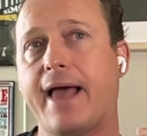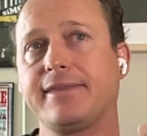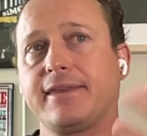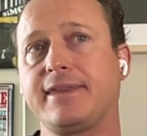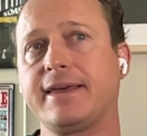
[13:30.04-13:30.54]

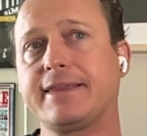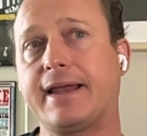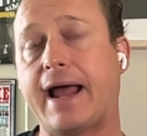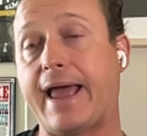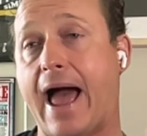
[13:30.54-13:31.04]
And the thing
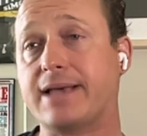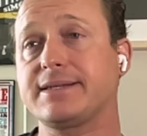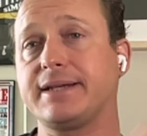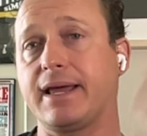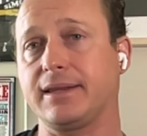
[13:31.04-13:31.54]
that I
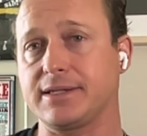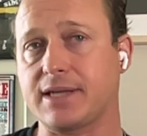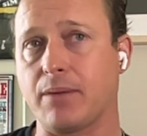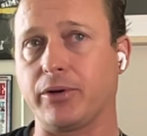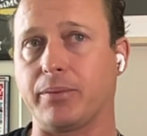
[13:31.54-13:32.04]
accidentally
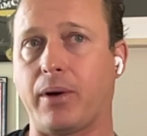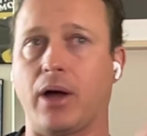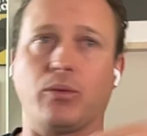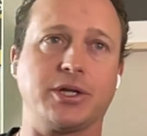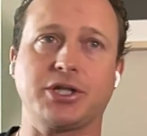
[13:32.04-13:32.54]
stumbled
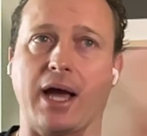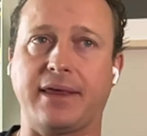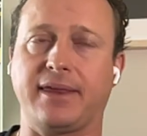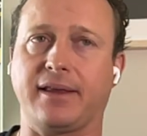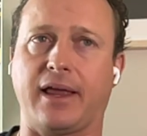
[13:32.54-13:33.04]
upon, which
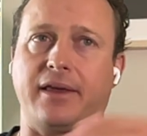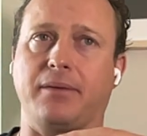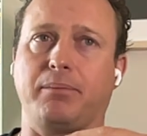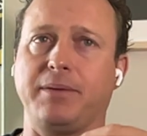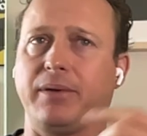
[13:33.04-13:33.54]
I think
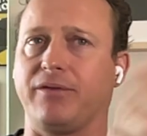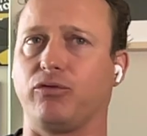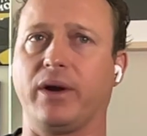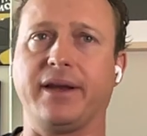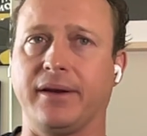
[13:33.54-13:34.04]
like people
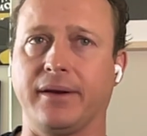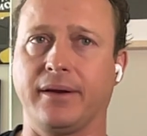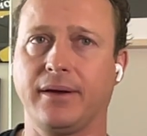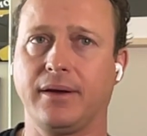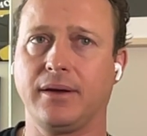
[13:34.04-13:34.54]
have
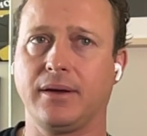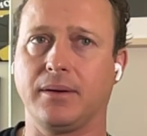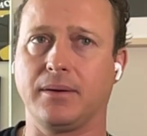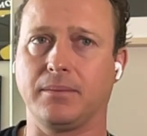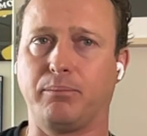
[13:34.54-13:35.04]
written
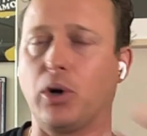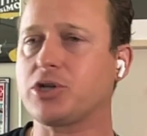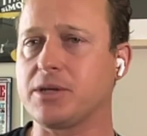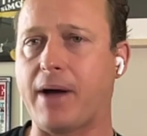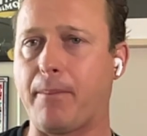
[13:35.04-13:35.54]

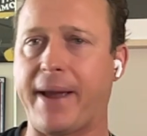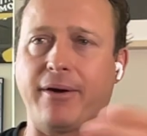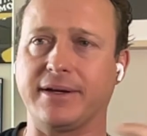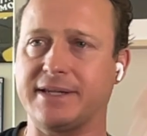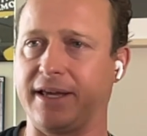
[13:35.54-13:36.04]
books about
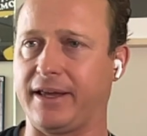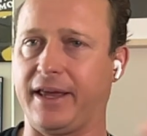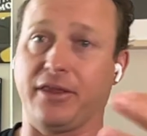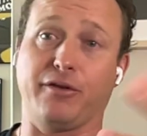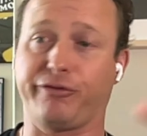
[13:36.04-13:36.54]
parenting
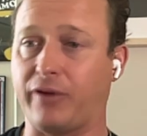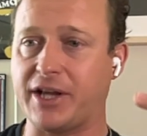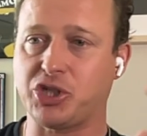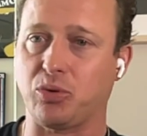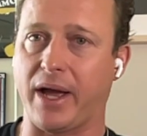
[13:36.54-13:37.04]
in the
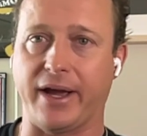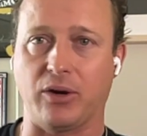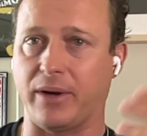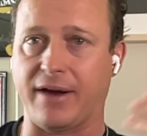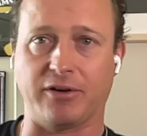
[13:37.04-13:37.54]
French way
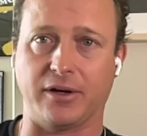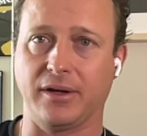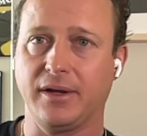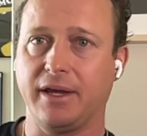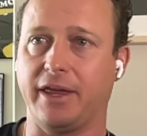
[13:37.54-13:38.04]
or
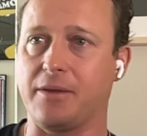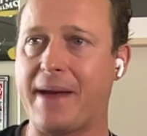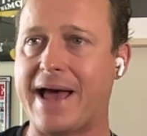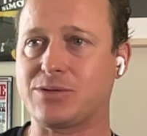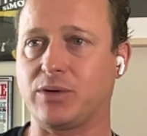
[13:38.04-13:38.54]
whatever in the
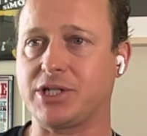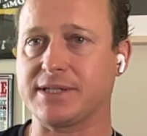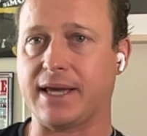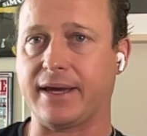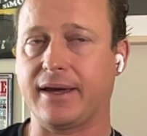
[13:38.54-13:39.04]
past, which
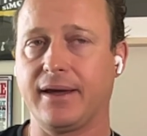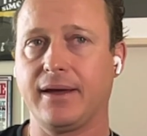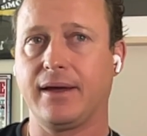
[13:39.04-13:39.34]
is like,